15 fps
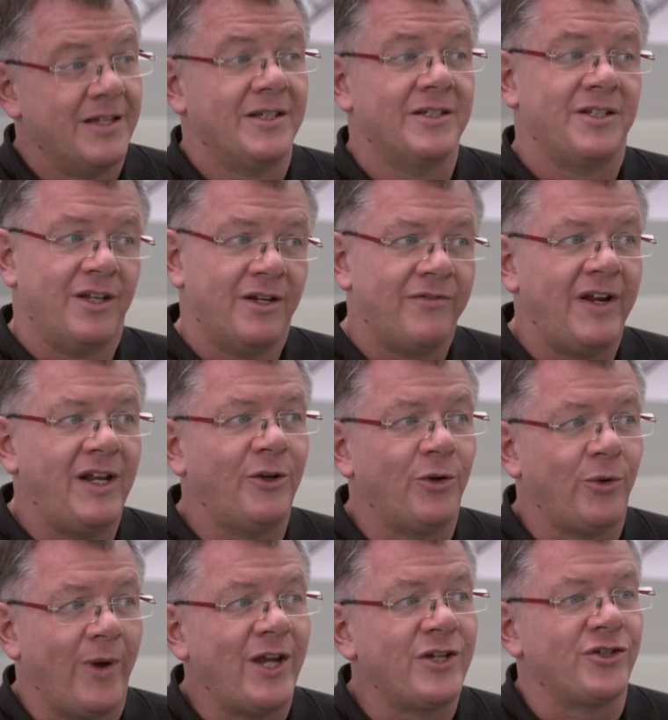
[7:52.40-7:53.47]
So that's another very good
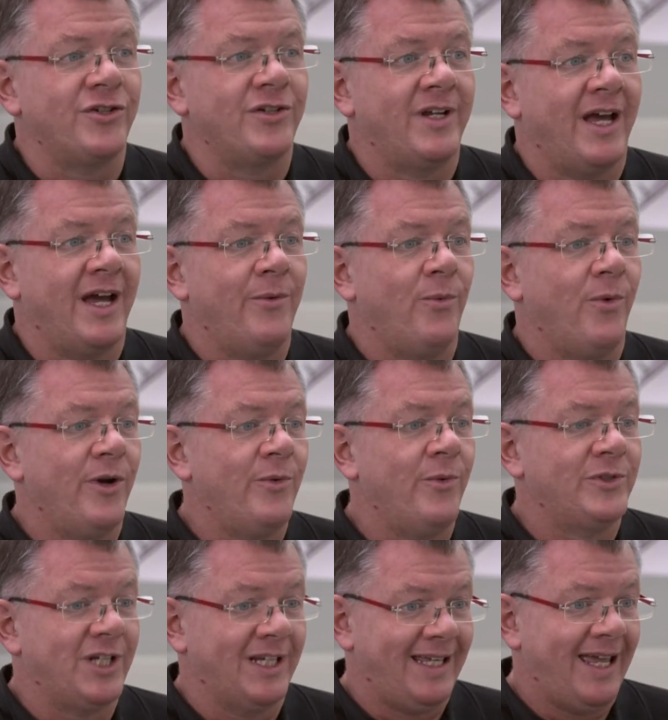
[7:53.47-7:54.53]
question, and one
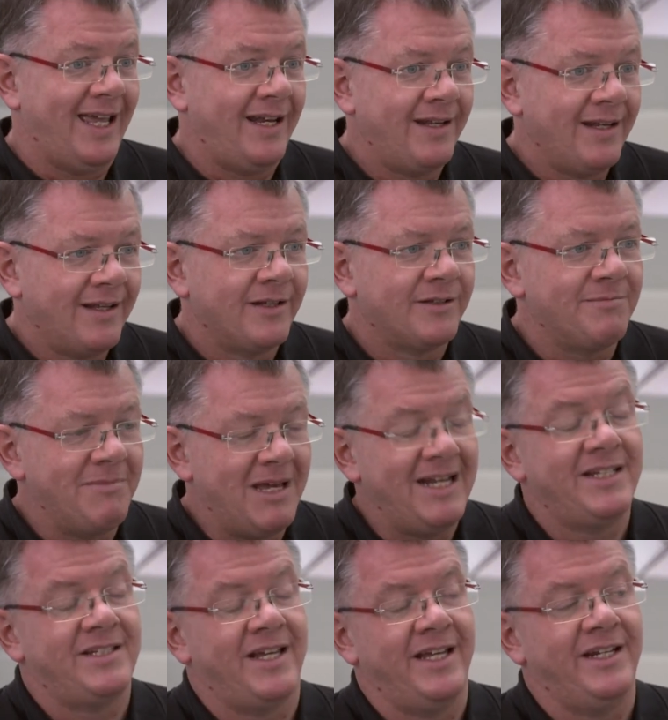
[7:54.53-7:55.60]
which, again, there's
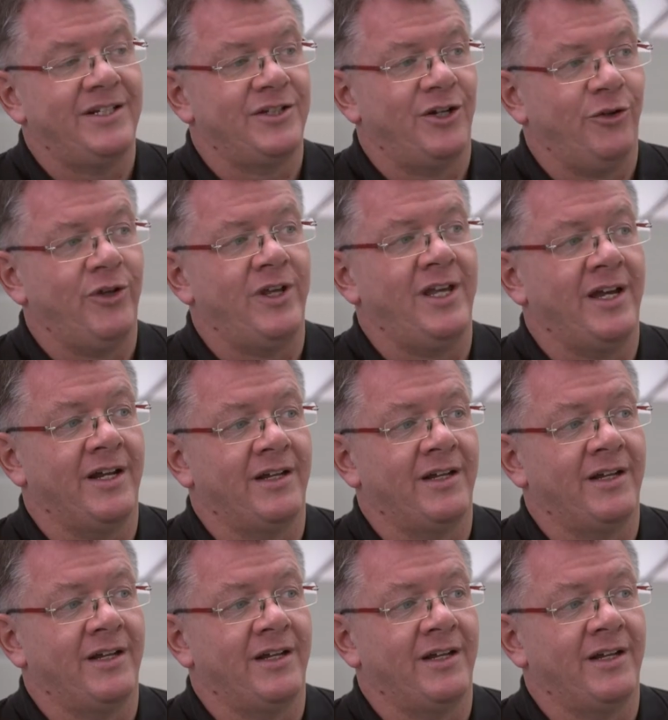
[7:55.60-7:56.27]
many scientists are looking